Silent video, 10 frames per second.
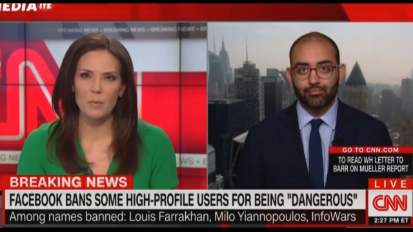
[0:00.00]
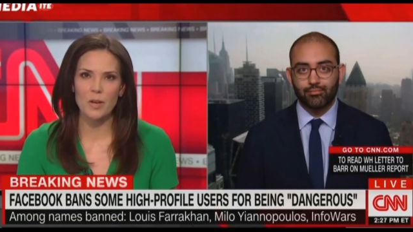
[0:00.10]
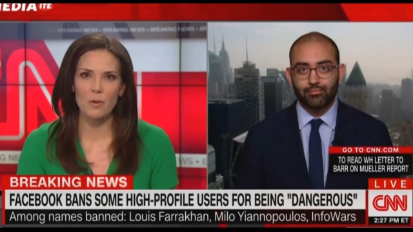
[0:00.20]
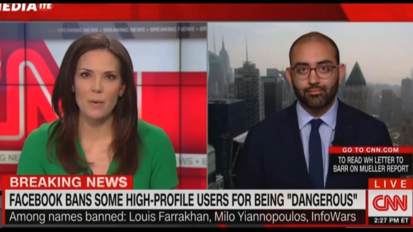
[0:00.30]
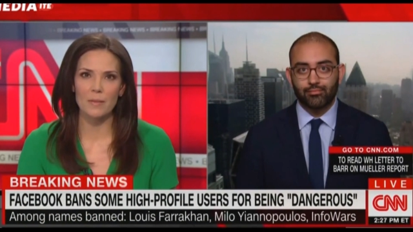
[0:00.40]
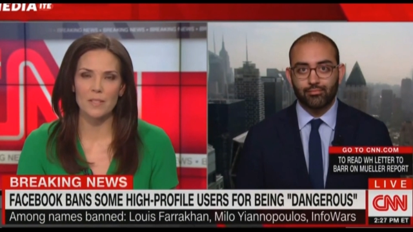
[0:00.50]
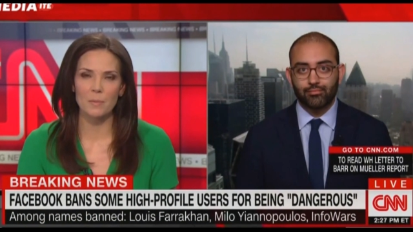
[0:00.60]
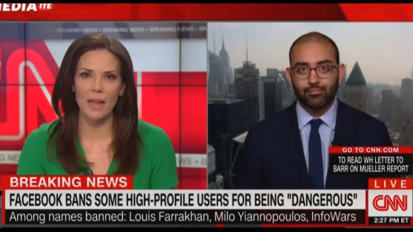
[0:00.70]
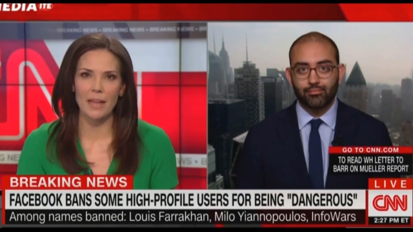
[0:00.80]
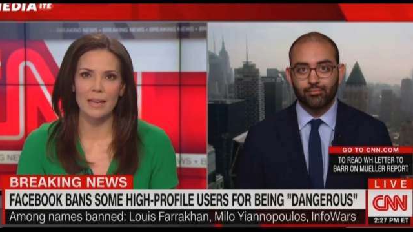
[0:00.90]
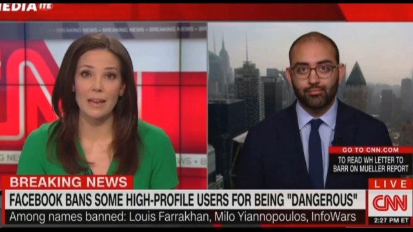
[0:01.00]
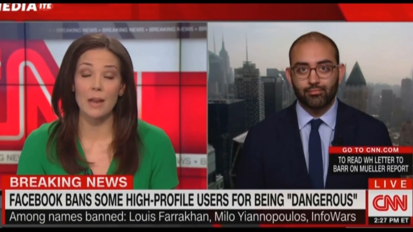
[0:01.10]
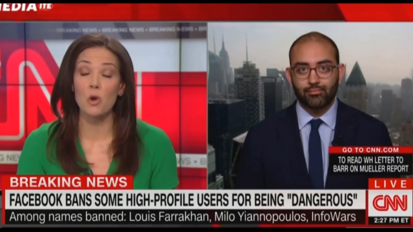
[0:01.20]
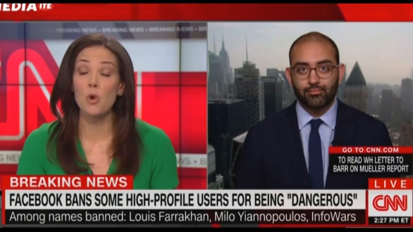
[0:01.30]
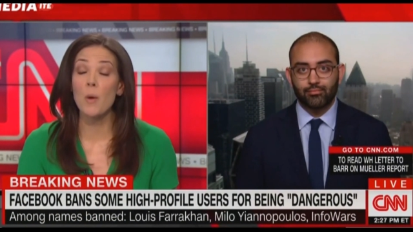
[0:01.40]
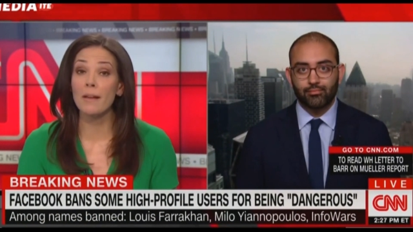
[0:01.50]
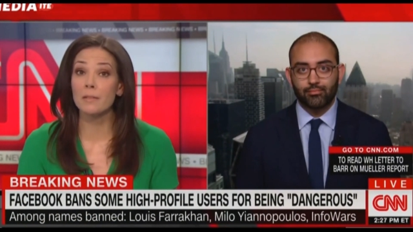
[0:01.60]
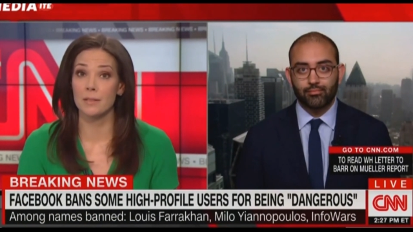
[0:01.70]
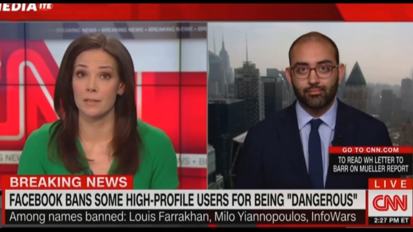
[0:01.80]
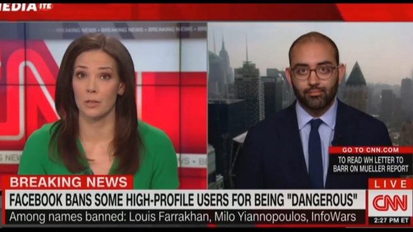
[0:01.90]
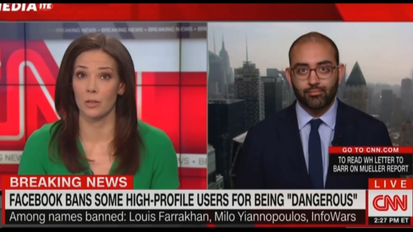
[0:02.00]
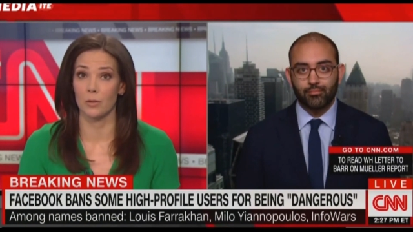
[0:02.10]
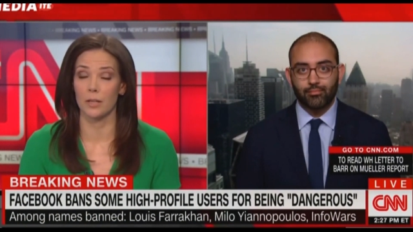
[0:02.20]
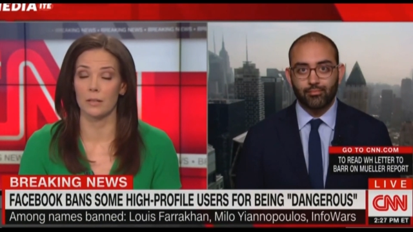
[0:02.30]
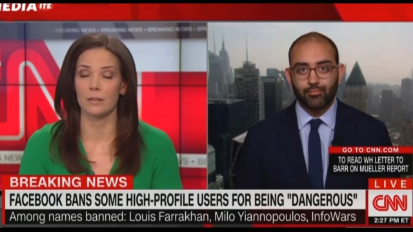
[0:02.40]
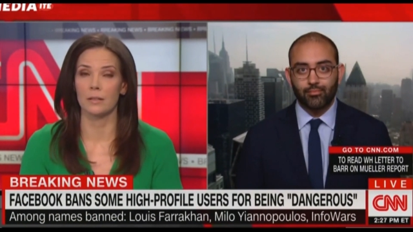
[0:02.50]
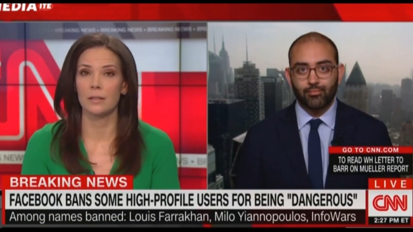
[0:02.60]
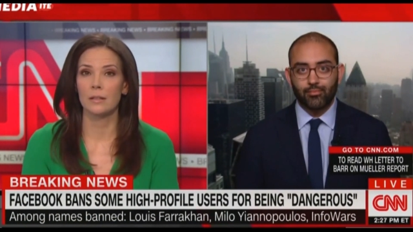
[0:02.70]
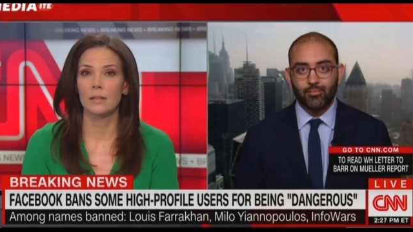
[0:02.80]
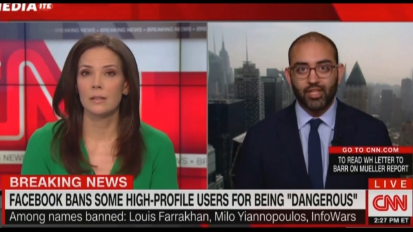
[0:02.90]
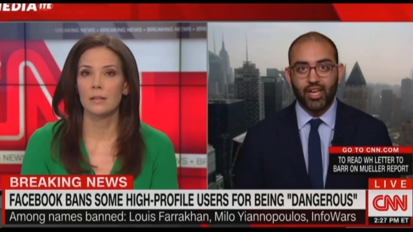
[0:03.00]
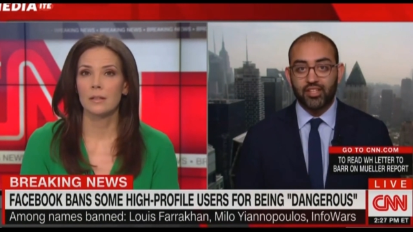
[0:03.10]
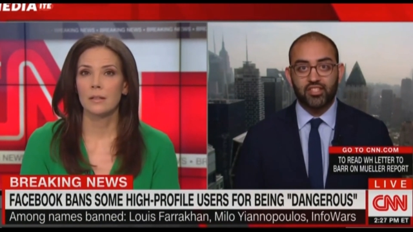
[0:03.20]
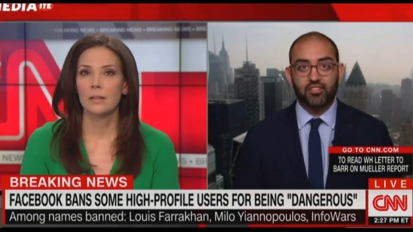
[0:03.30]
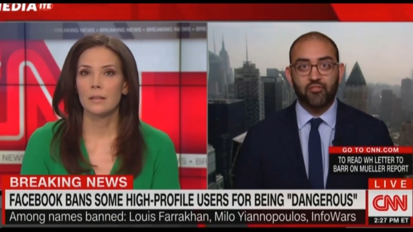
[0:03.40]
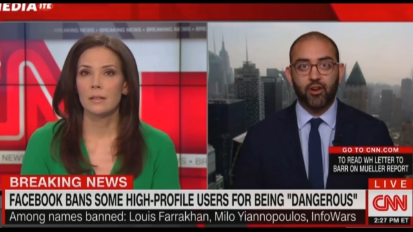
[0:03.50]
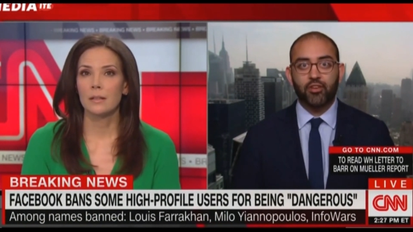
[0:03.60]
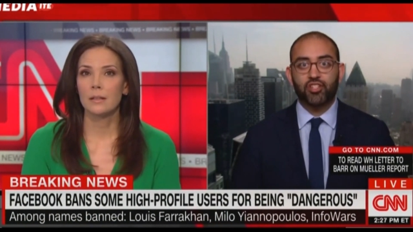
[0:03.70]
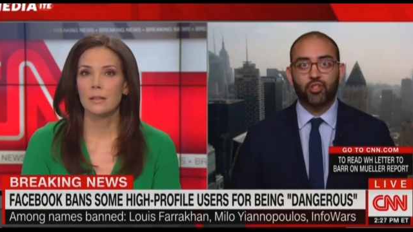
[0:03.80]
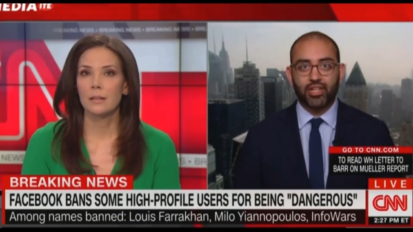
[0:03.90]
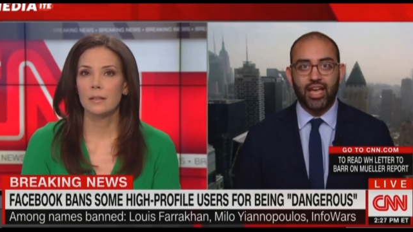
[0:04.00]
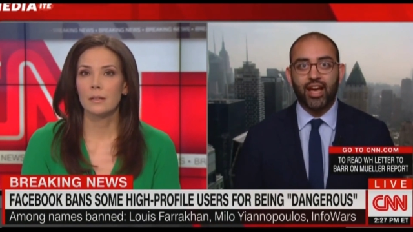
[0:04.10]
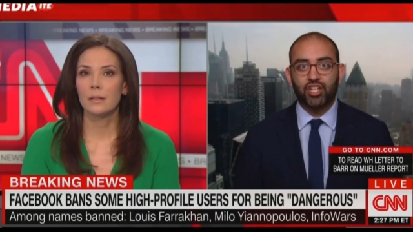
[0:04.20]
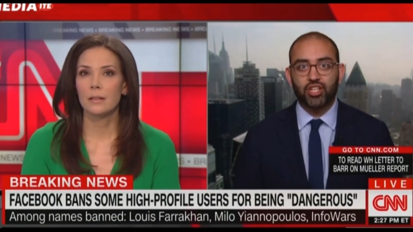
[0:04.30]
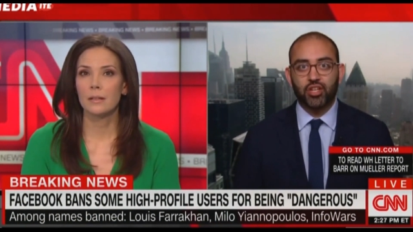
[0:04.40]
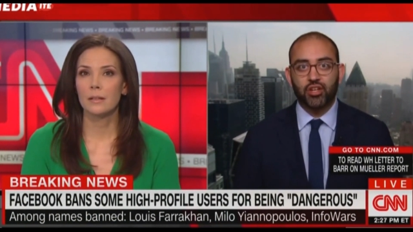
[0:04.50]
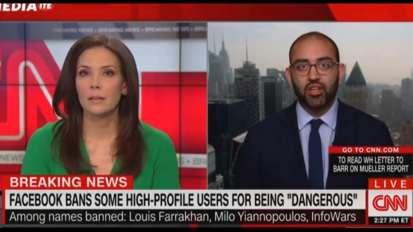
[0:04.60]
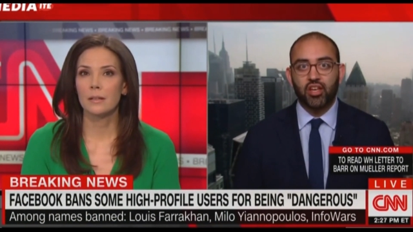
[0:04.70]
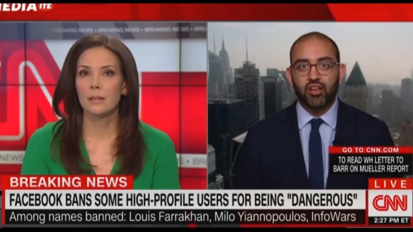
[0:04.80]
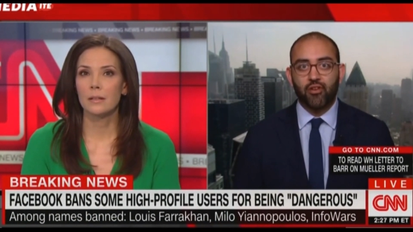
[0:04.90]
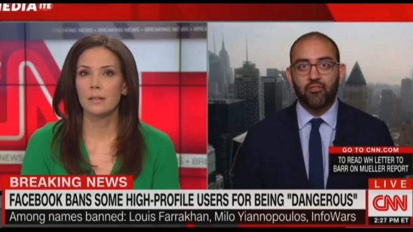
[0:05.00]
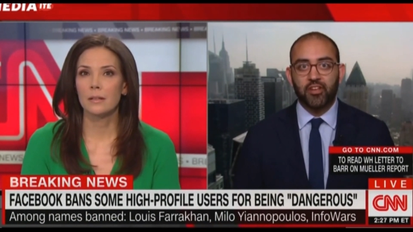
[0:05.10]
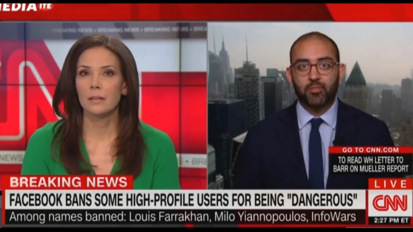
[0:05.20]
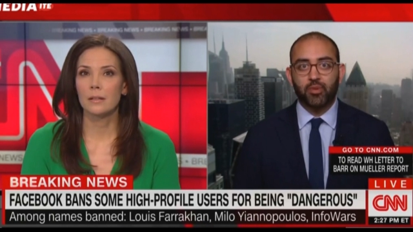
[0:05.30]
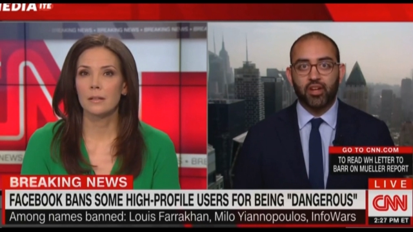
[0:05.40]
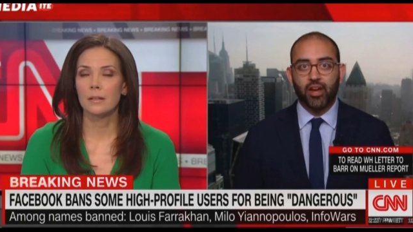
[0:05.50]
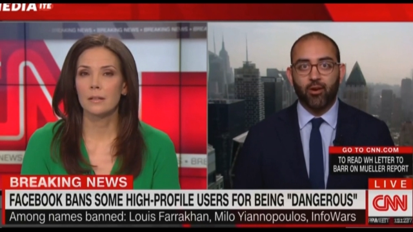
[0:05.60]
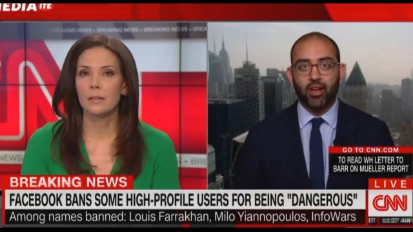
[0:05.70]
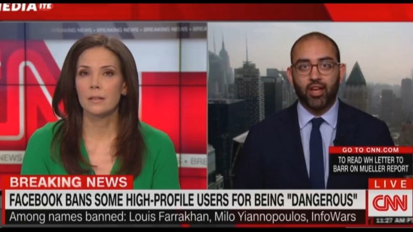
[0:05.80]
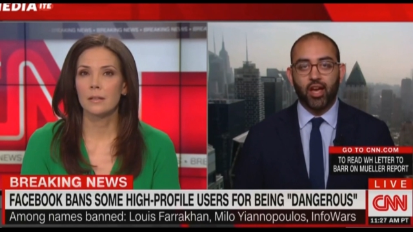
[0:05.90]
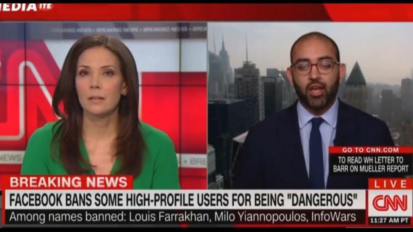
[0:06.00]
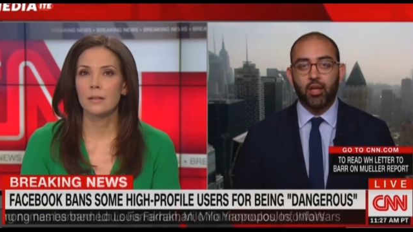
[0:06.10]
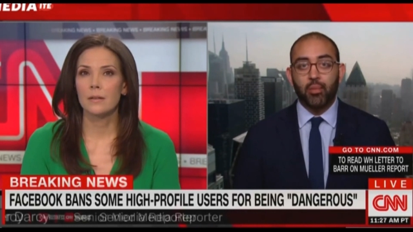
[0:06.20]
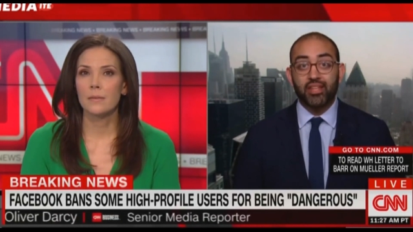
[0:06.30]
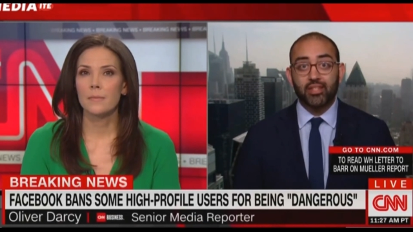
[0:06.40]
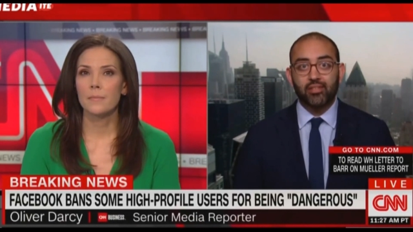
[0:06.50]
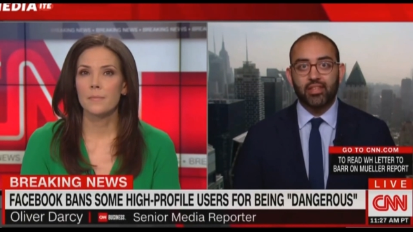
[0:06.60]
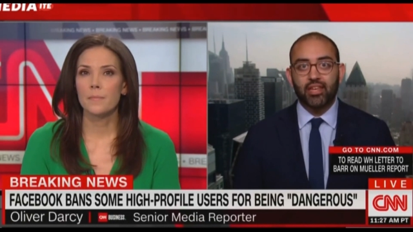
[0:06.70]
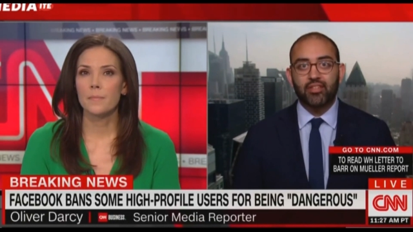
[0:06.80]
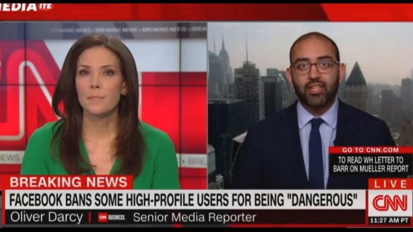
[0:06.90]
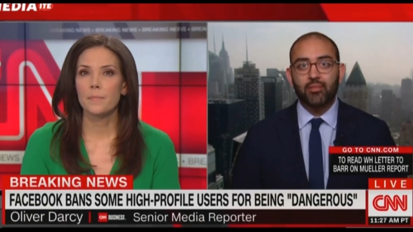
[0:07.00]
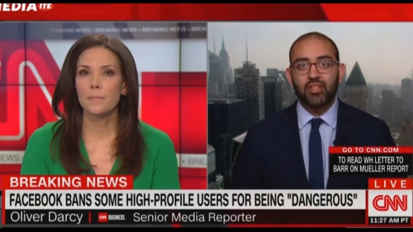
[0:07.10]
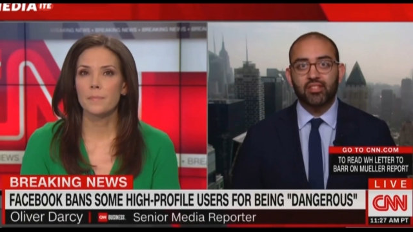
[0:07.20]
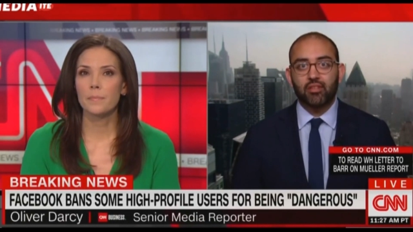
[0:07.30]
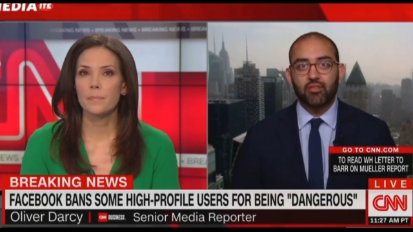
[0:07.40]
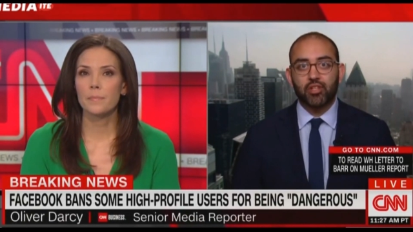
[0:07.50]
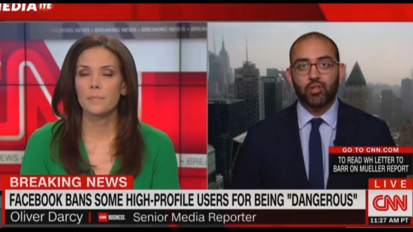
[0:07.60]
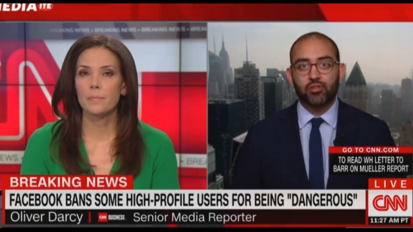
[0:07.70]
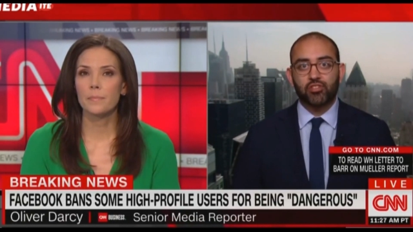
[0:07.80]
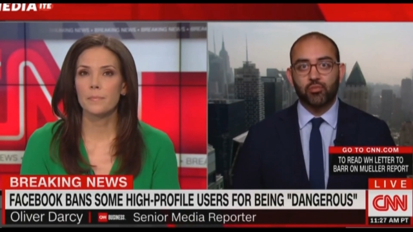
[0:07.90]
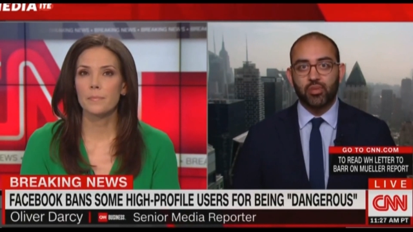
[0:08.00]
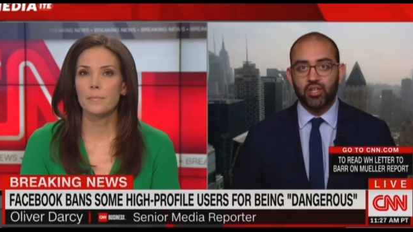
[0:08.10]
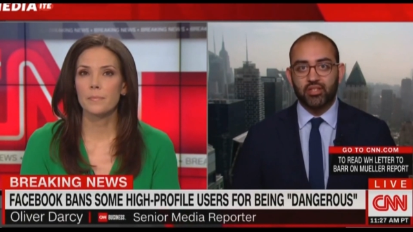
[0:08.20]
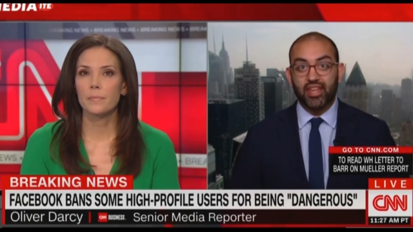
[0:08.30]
Speaker 1: do we know about this ban and who else is included?
Speaker 2: Yeah, this is a very strict action from Facebook, Erica. Basically, they've deemed these individuals to be